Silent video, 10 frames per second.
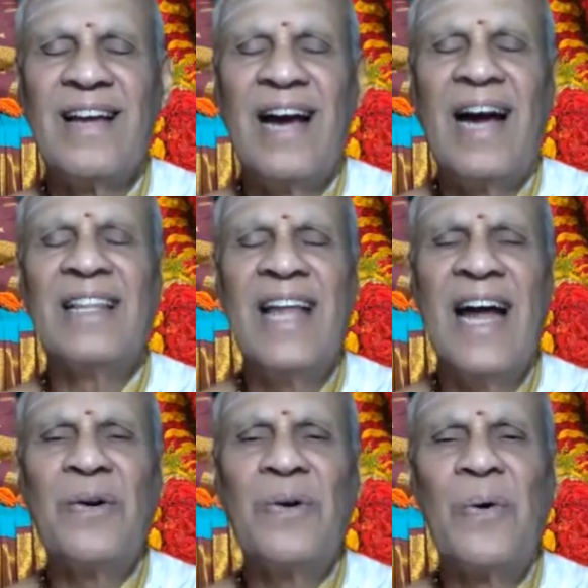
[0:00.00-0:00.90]
And
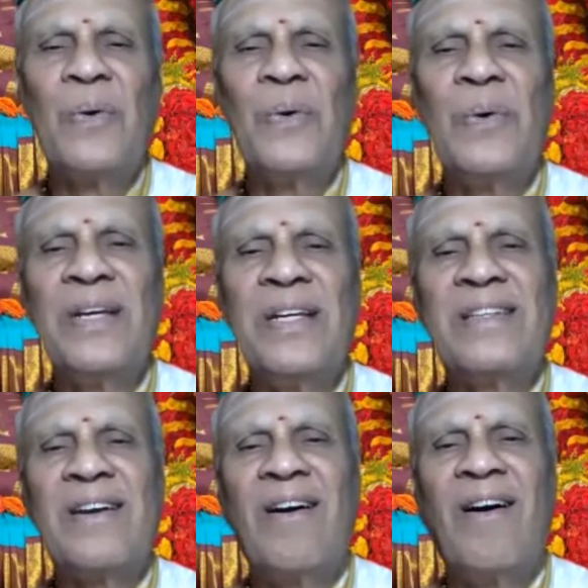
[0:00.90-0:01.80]
that clue
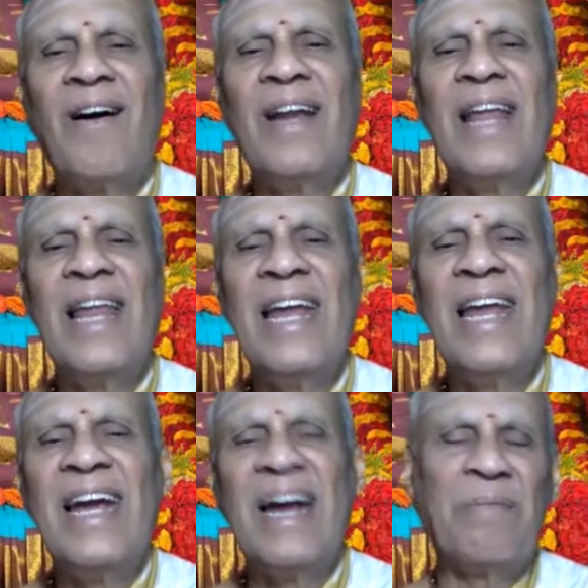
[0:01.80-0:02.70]
is called
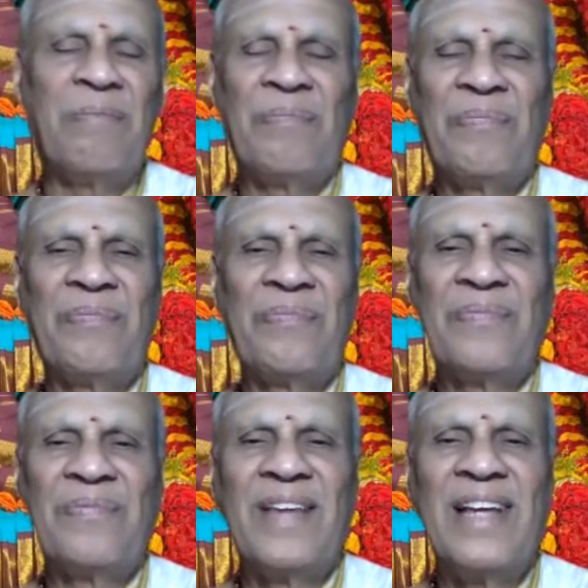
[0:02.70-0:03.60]
Lingam,
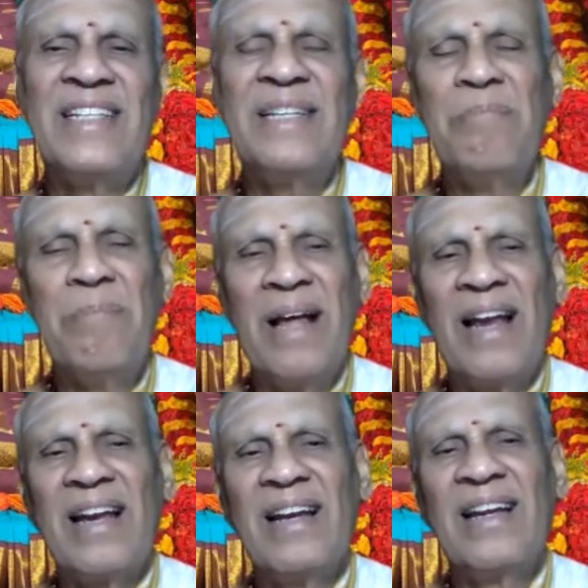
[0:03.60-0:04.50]
a
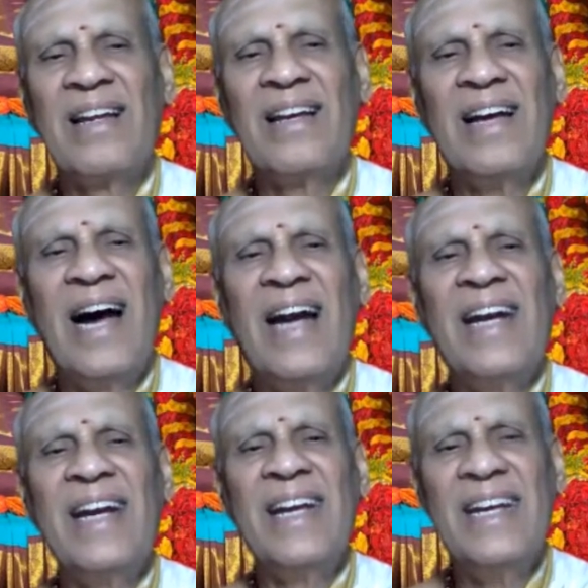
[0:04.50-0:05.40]
symbol.
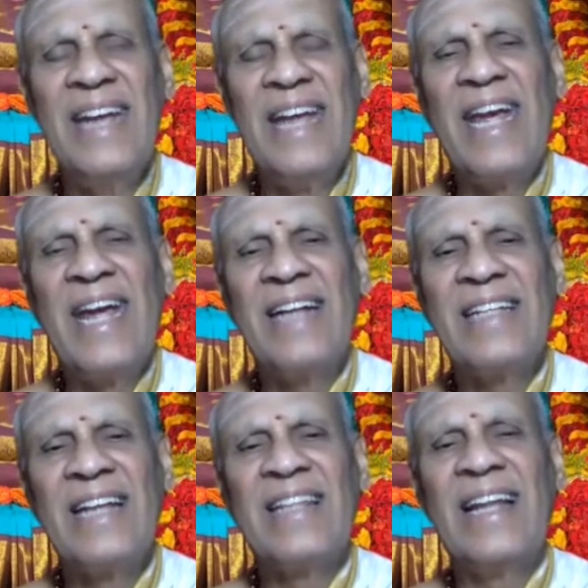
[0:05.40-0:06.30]
And it
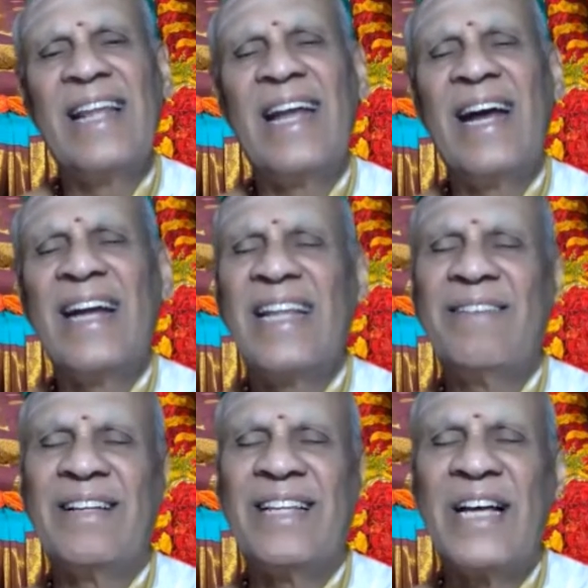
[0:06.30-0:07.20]
indicates that they are
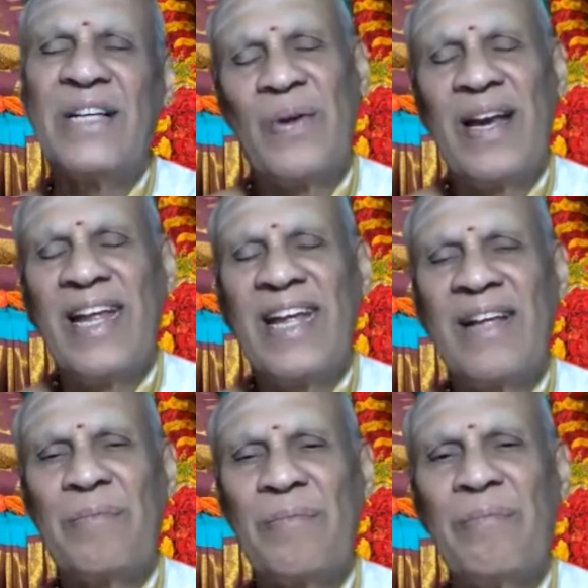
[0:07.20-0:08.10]
Devatas only.
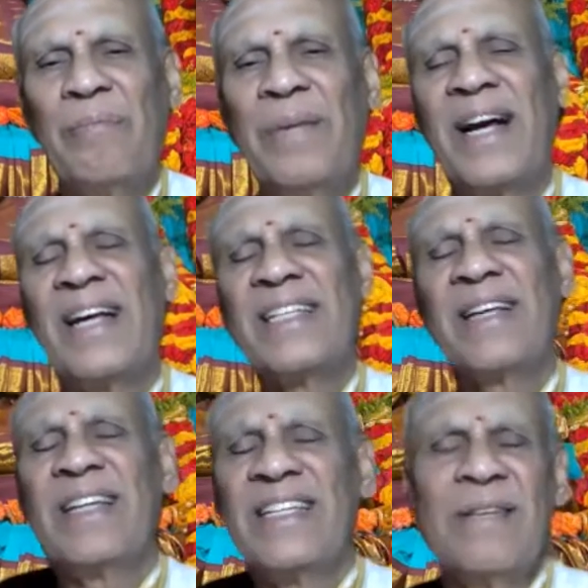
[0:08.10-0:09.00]

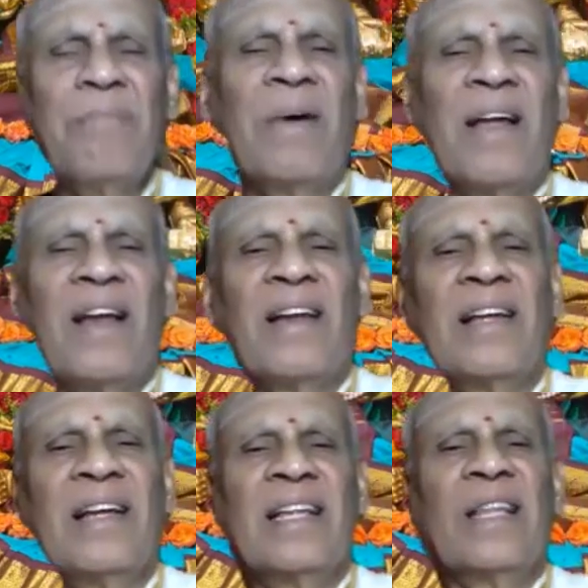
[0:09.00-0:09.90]
Because of the symbol
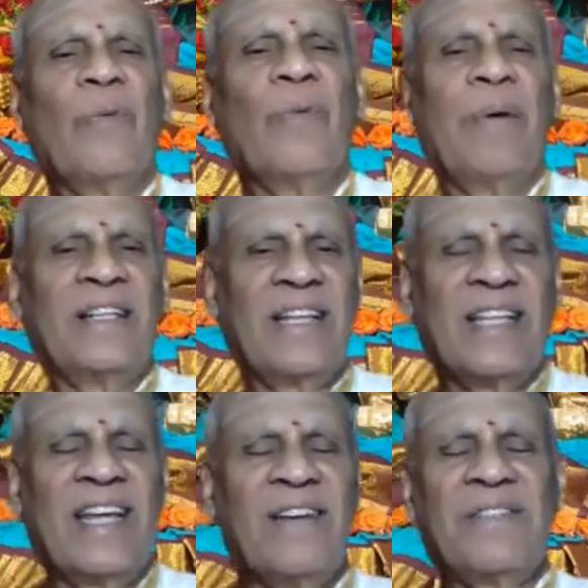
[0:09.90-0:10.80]
the
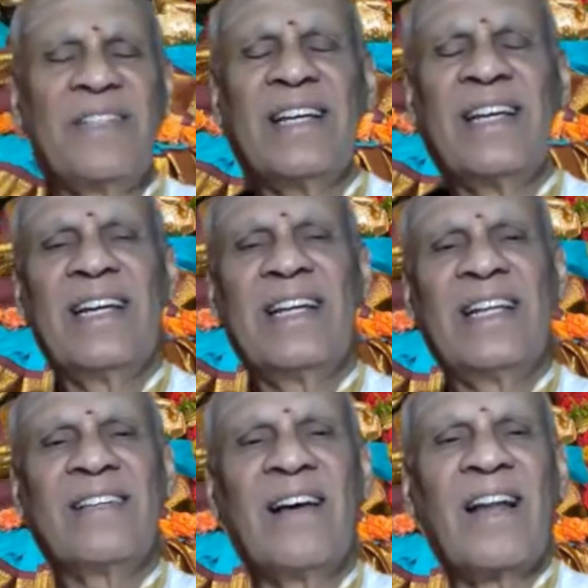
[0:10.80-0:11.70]
Upanishad gives, it
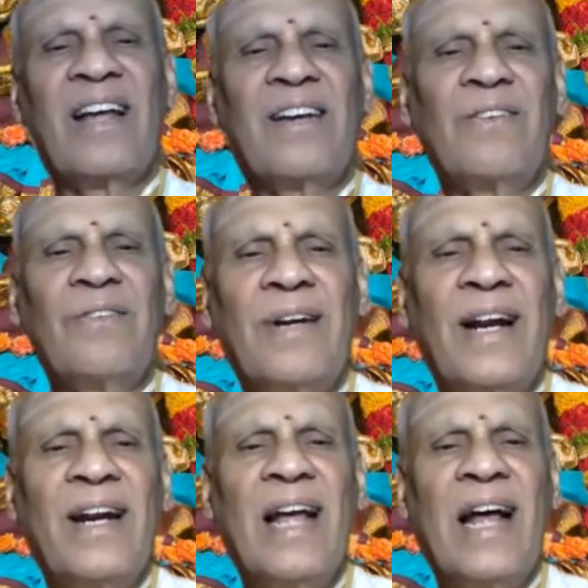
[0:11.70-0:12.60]
is all
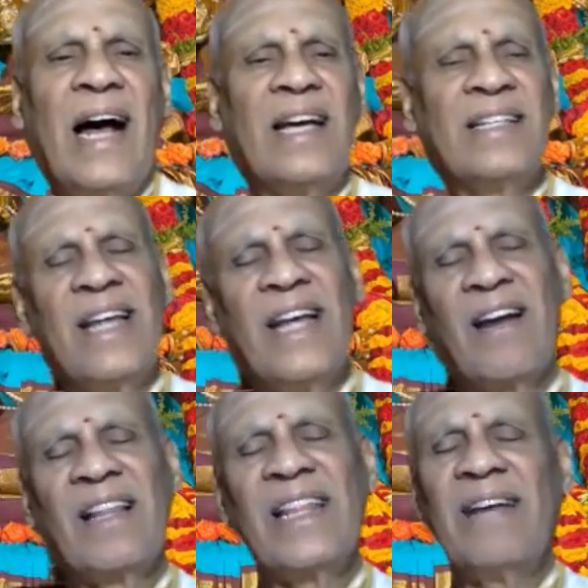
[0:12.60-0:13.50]
concluded as they
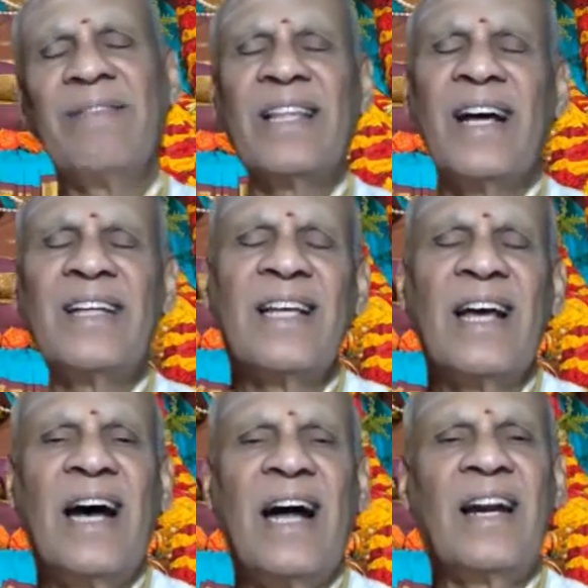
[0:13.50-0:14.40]
are all Devatas
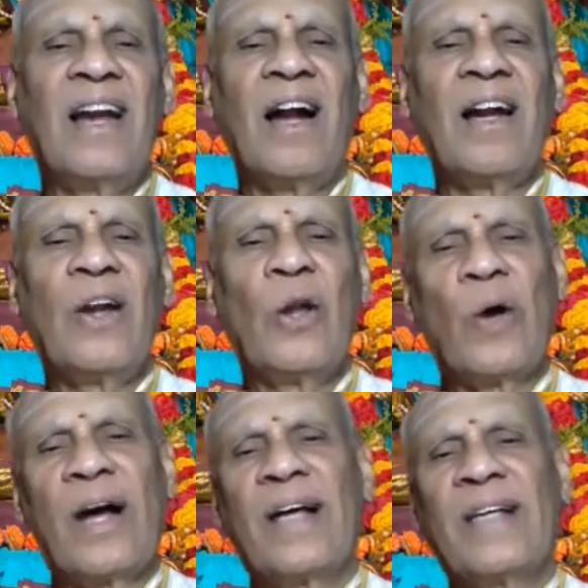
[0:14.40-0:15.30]
and not
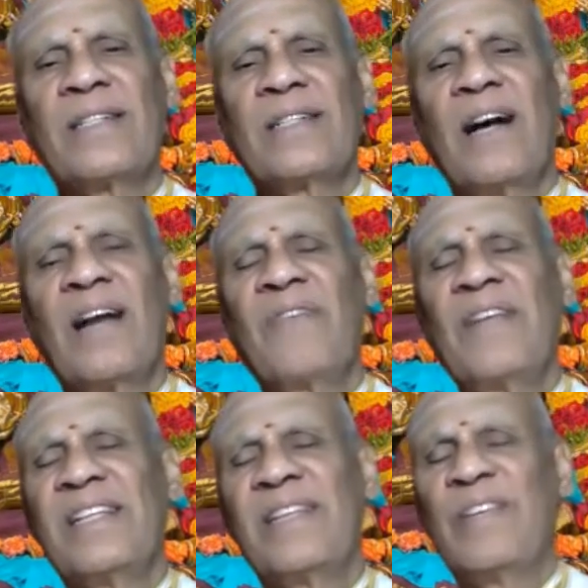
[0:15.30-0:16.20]
Lokas, or
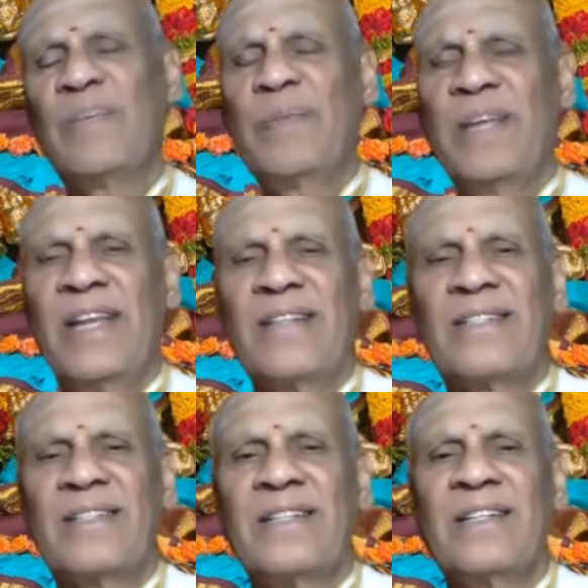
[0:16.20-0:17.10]
fields of
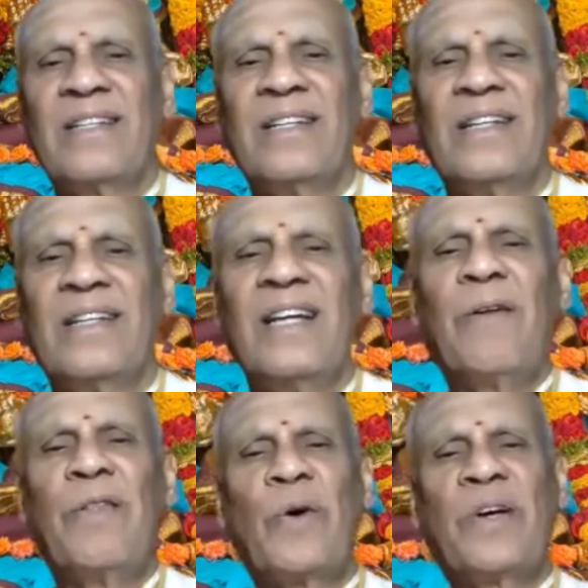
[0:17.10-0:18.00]
experience.
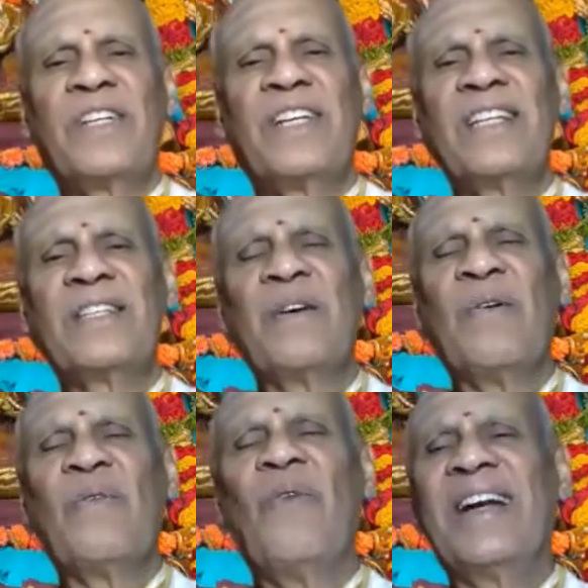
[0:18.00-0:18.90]
Now the question is,
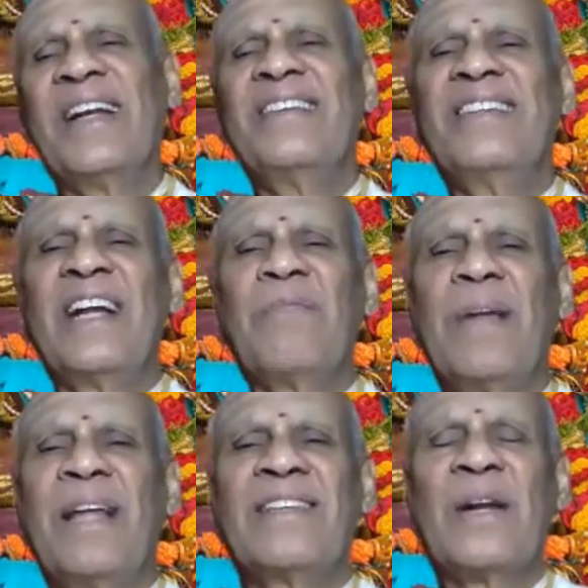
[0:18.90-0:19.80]
what is
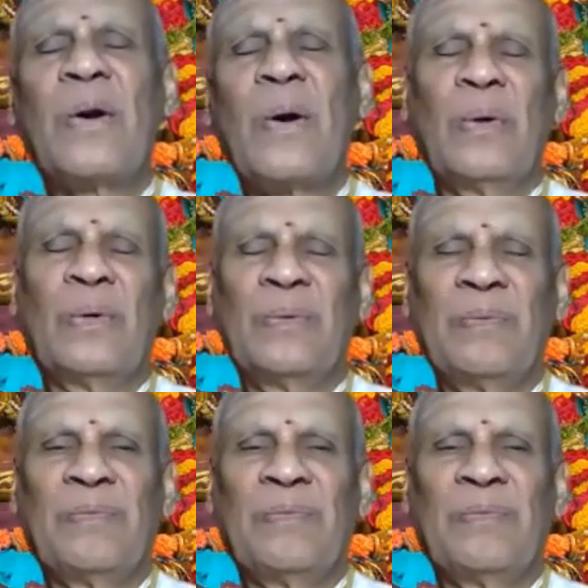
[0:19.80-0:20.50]
that blessed clue?